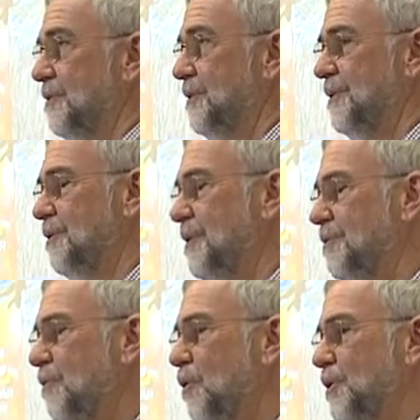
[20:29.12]
there
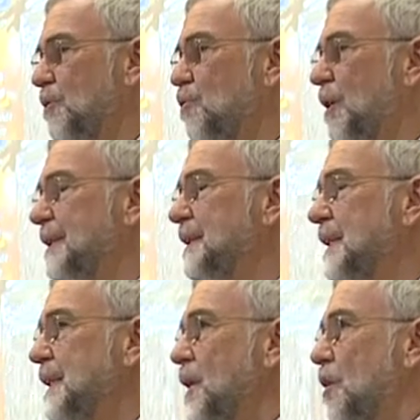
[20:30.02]
were more than one,
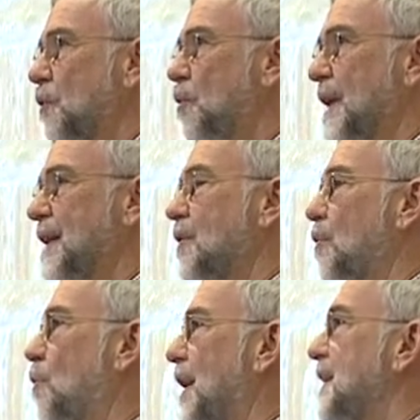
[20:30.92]
where
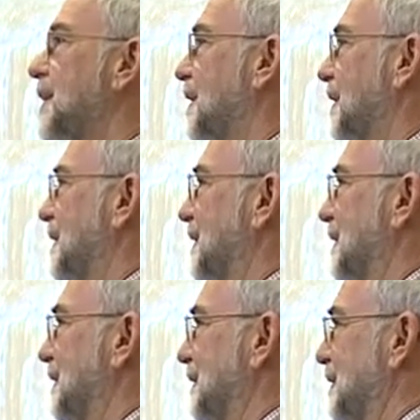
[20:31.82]
when
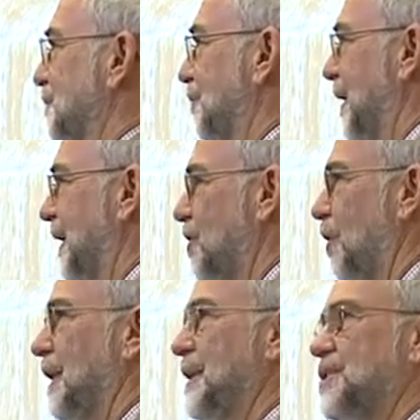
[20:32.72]
my
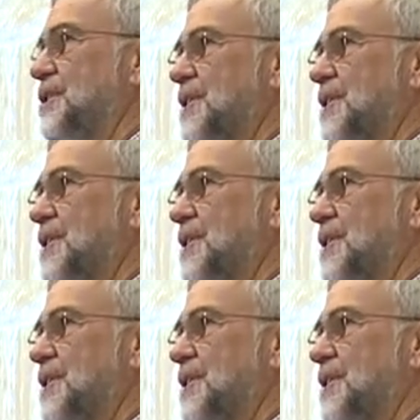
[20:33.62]
colleagues